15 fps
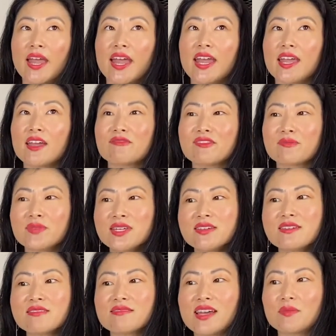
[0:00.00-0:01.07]
And for
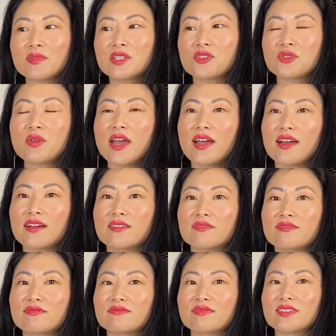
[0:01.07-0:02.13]
me, that means you have
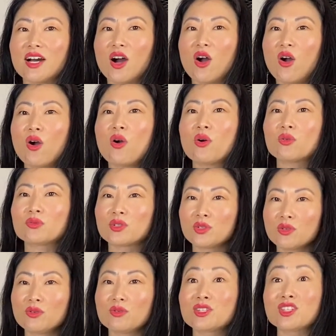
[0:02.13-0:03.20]
a whole
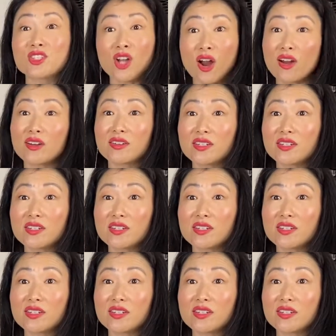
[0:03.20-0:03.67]
new start.